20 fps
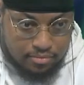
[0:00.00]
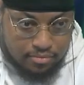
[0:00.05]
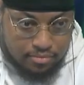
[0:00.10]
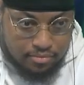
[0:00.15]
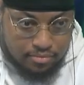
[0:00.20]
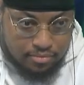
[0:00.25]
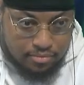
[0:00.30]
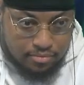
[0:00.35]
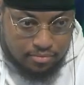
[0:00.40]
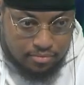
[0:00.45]

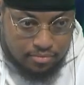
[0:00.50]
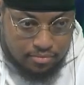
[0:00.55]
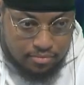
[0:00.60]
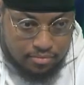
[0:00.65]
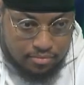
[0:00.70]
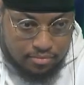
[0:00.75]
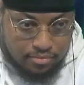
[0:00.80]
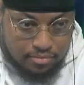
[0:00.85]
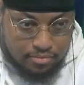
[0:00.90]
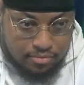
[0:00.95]

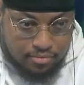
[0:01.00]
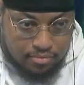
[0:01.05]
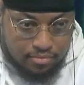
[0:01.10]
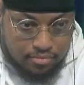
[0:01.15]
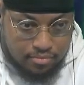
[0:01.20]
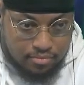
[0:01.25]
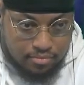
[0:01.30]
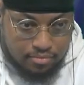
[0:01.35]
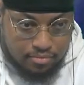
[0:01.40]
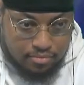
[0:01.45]

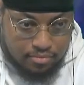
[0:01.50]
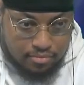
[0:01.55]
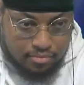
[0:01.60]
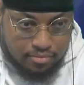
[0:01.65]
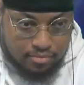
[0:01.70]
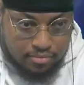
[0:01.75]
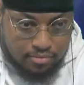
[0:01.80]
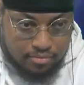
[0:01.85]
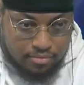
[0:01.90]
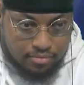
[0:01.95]

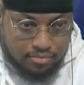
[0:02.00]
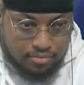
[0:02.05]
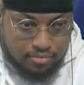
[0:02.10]
(silent)